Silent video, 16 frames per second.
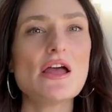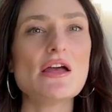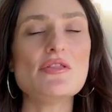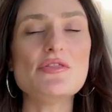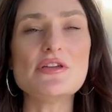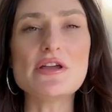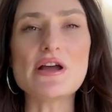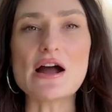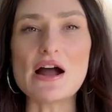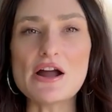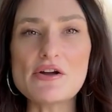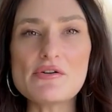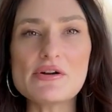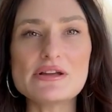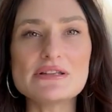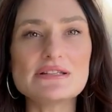The
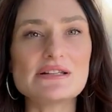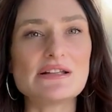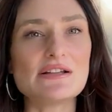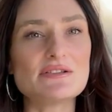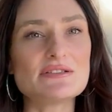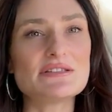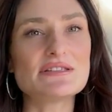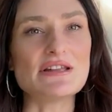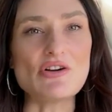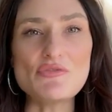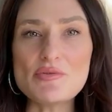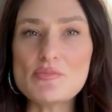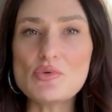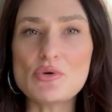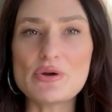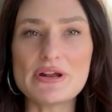IRS allows
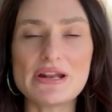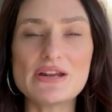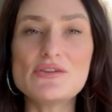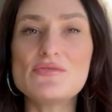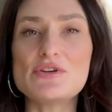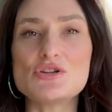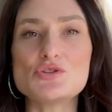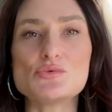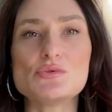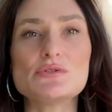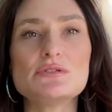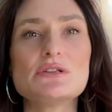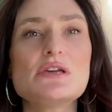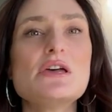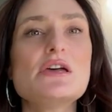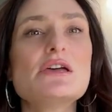self-employed individuals
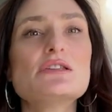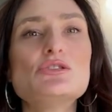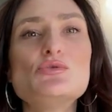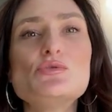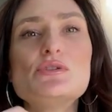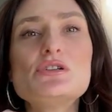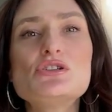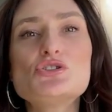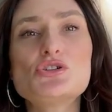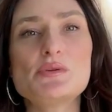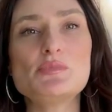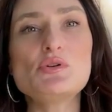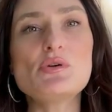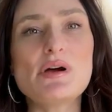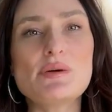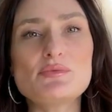to
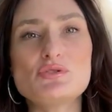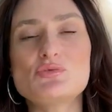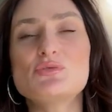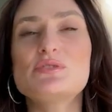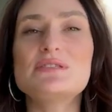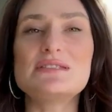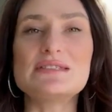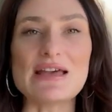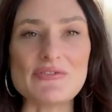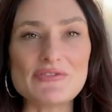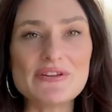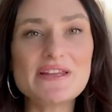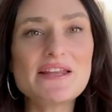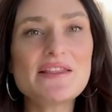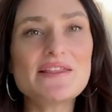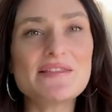contribute up to
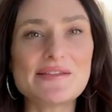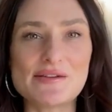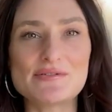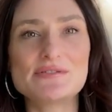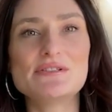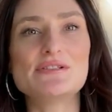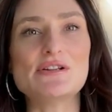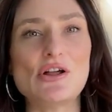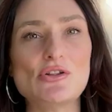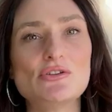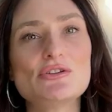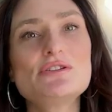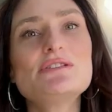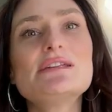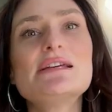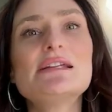
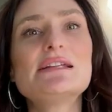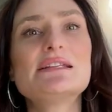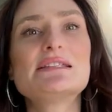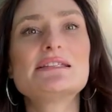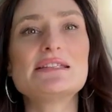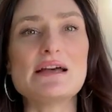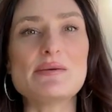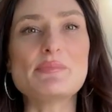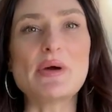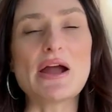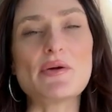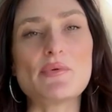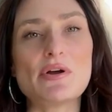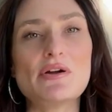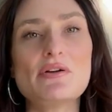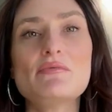$70,000 in a SEP
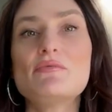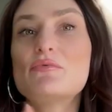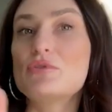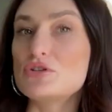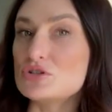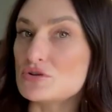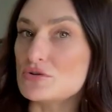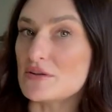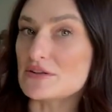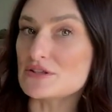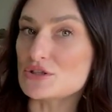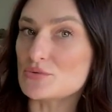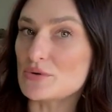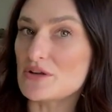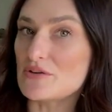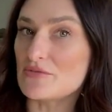IRA for
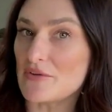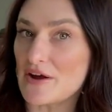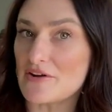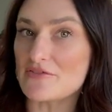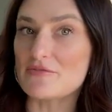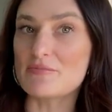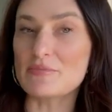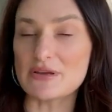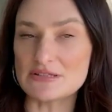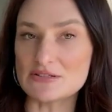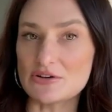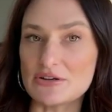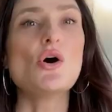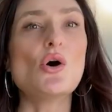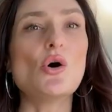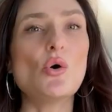2025 based on
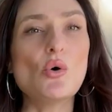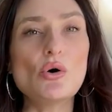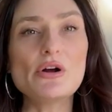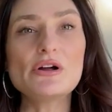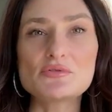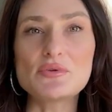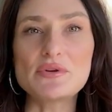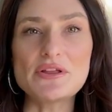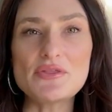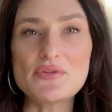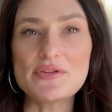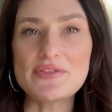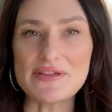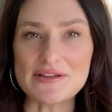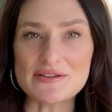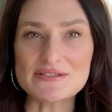income, or
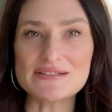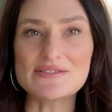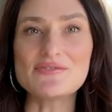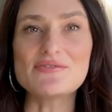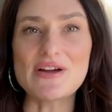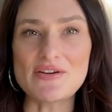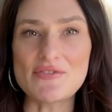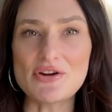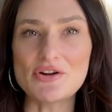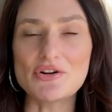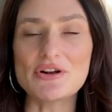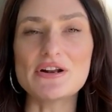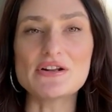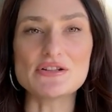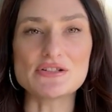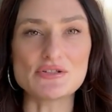
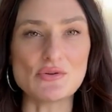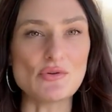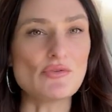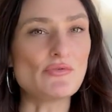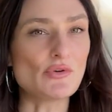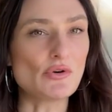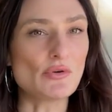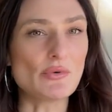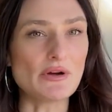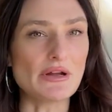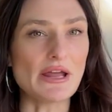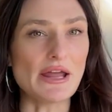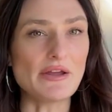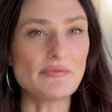$23,500 in a solo 401k.